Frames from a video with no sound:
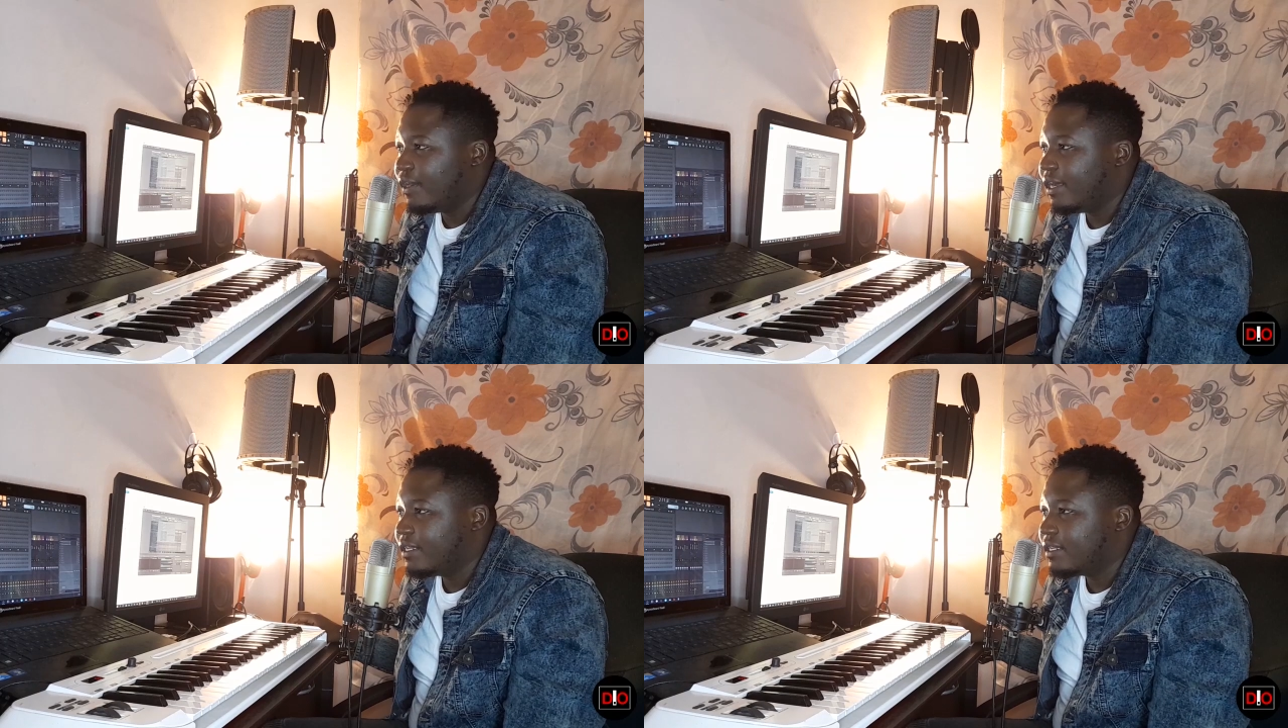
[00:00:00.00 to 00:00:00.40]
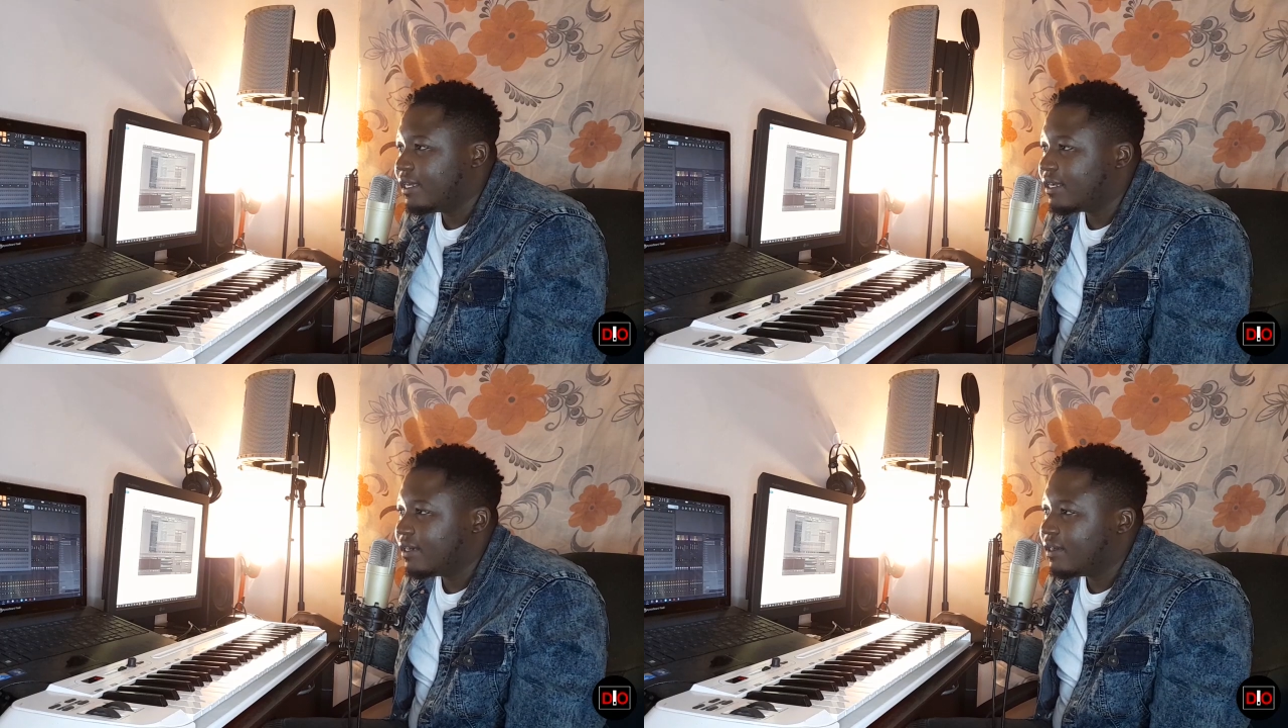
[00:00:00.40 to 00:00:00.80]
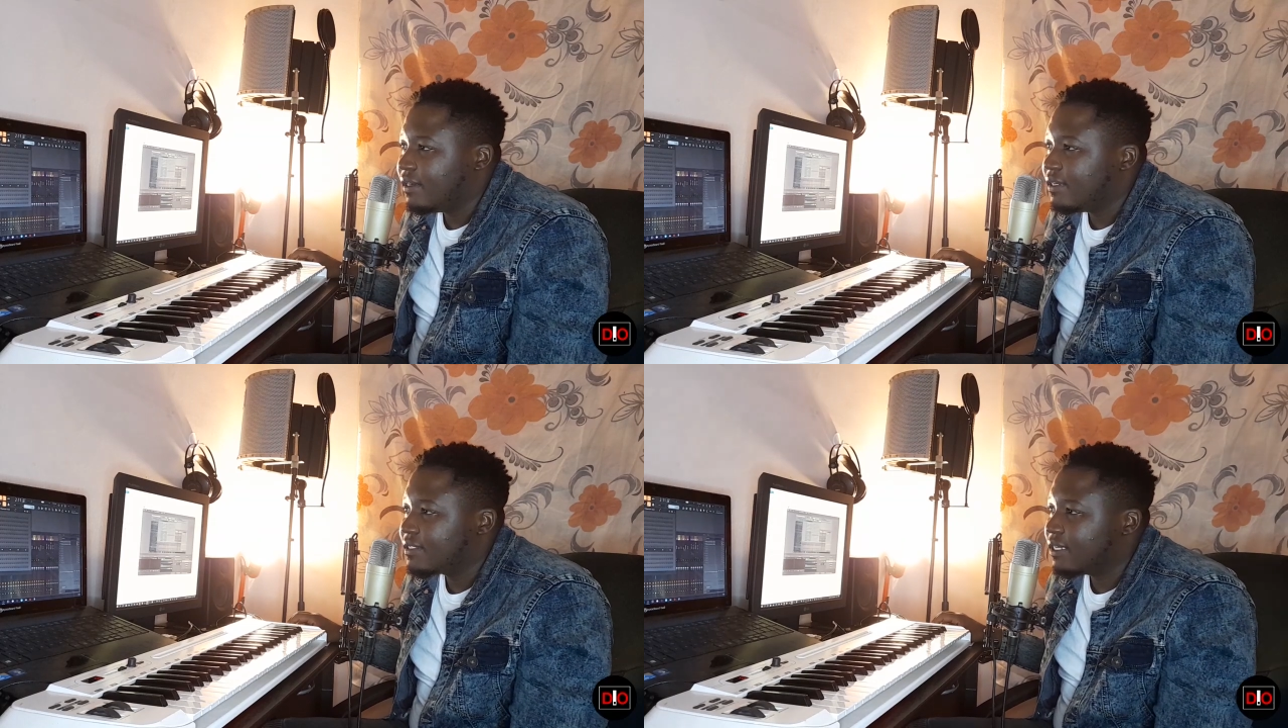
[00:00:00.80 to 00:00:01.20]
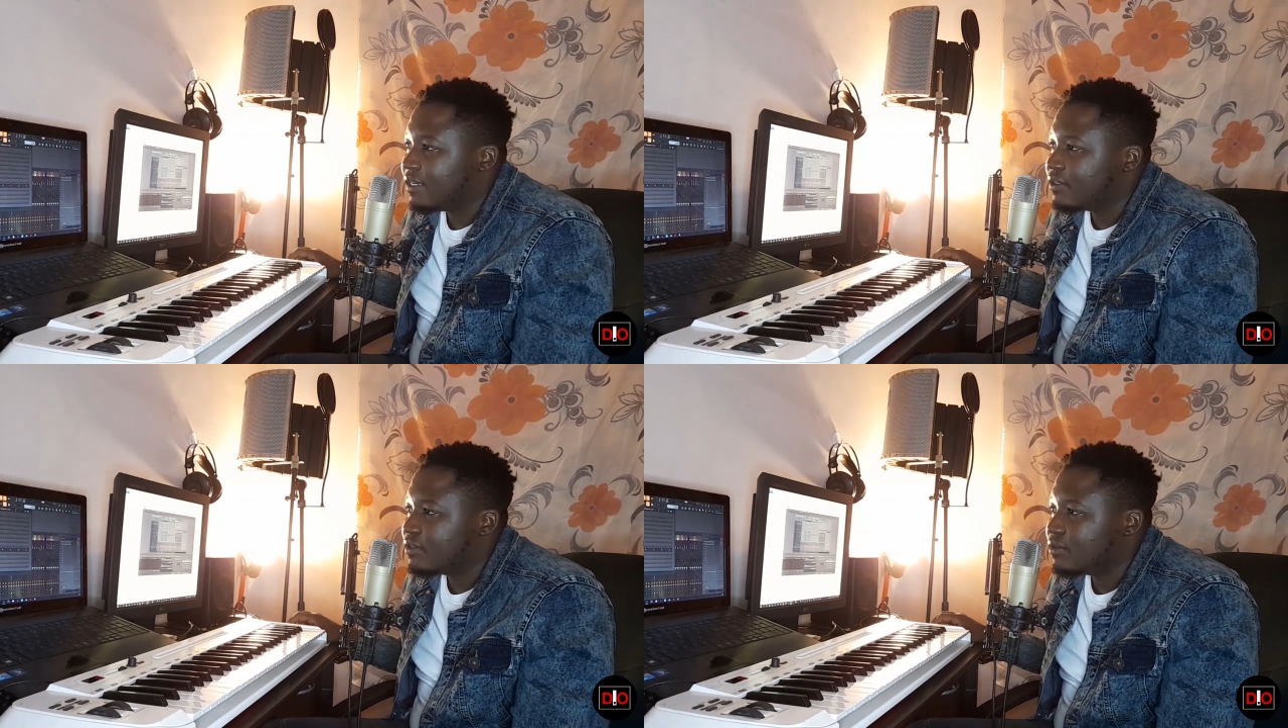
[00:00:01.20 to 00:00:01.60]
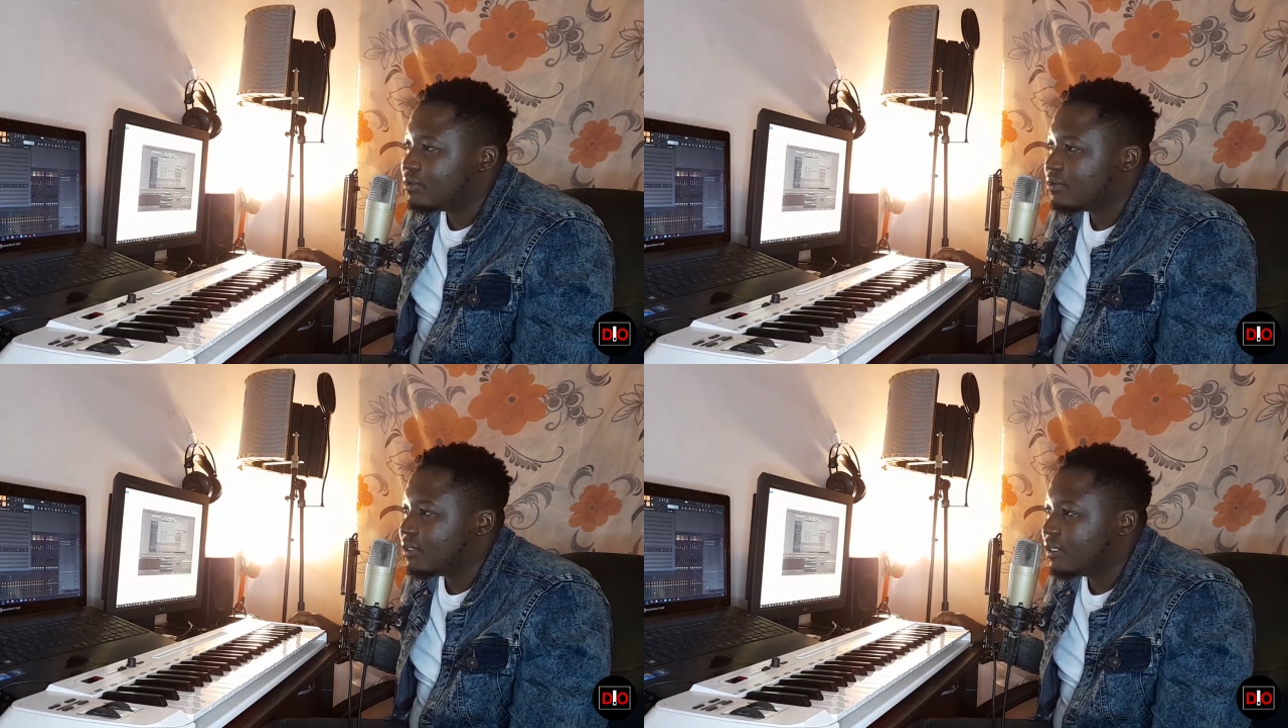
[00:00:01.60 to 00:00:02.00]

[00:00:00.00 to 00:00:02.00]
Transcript: that, like let's get into